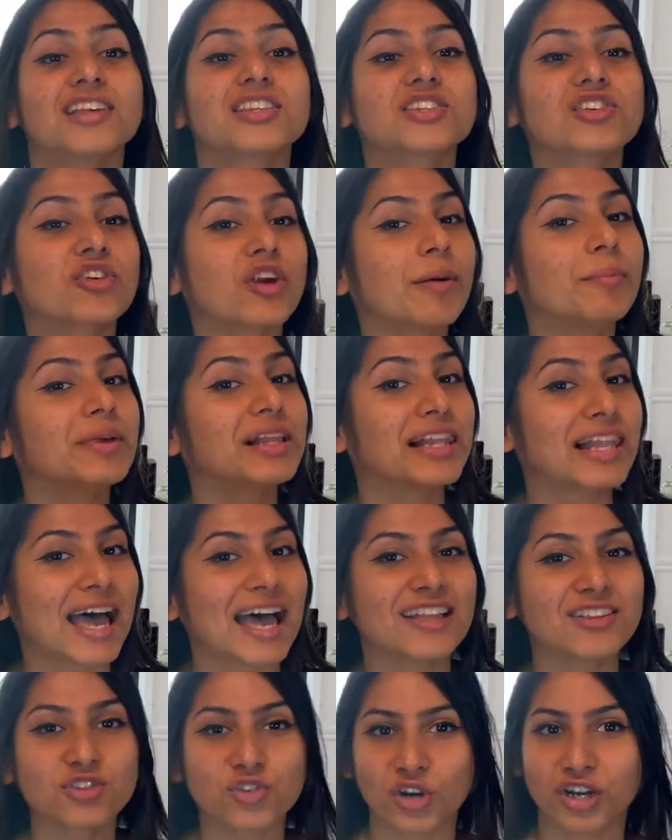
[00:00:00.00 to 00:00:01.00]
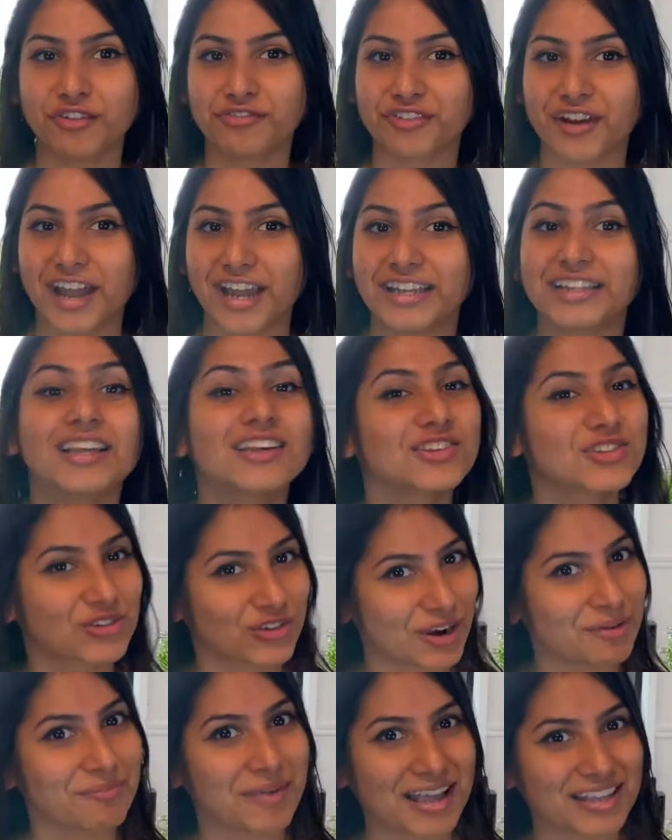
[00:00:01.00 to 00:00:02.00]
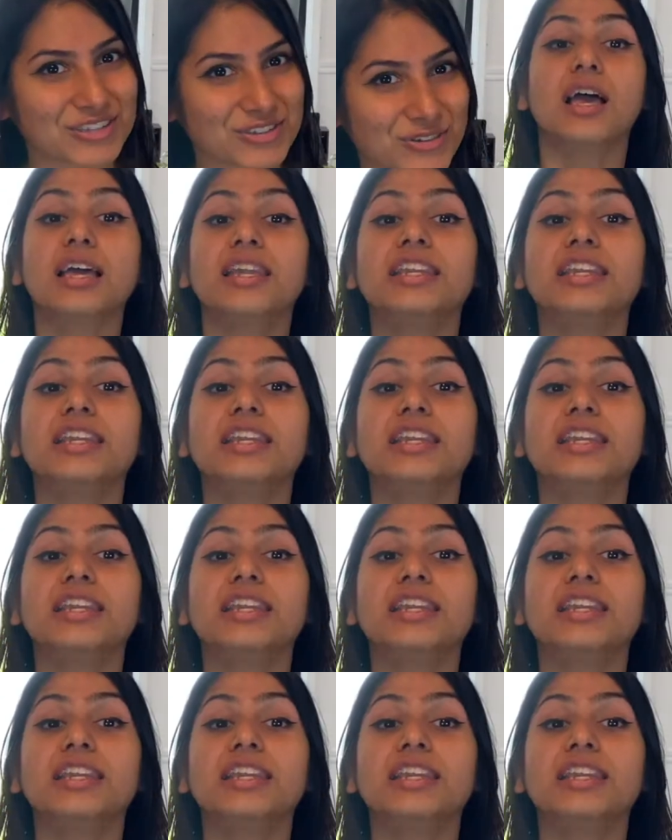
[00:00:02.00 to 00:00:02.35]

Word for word: Scrum Alliance certified Scrum Master.